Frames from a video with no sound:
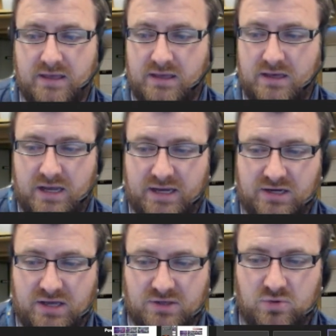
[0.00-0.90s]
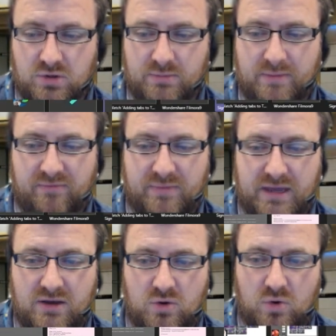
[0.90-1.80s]
I can either call them up from
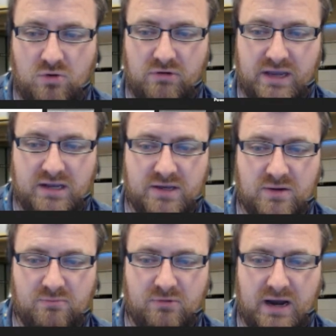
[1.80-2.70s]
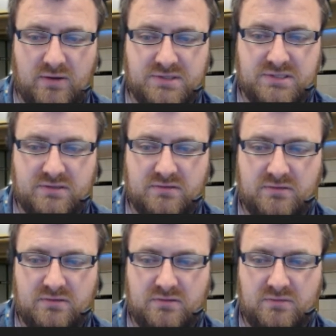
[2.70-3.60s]
here, or I can click on Browse,
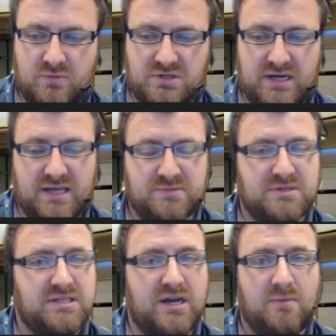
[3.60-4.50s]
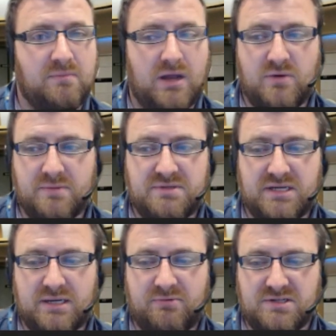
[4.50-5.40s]
which allows me to then upload a
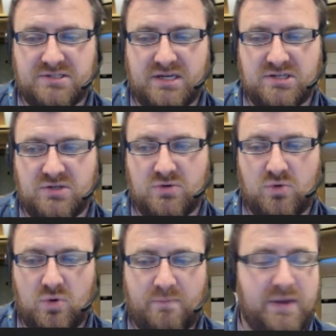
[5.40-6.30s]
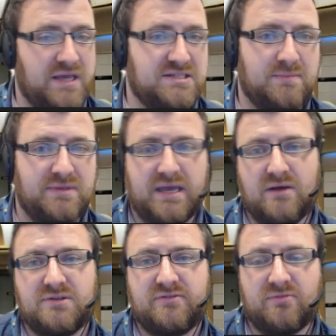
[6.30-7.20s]
particular presentation or pick something
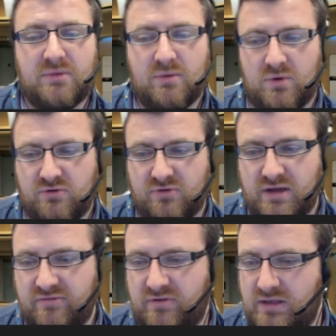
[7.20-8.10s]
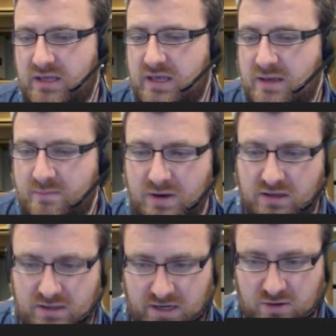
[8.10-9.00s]
else from my OneDrive. But
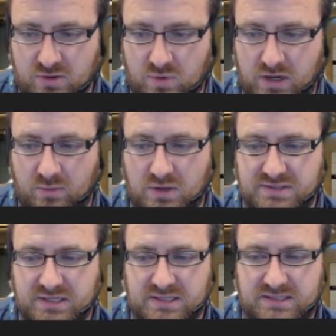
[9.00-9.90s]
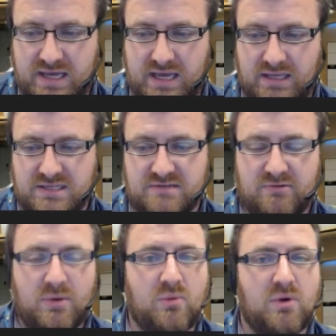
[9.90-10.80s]
I know the one I want, it's there, it's the
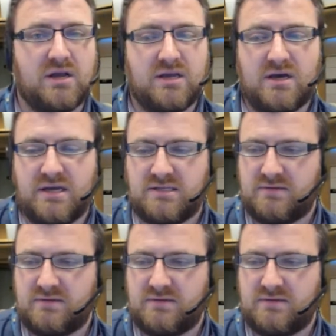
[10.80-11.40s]
remote worker guide.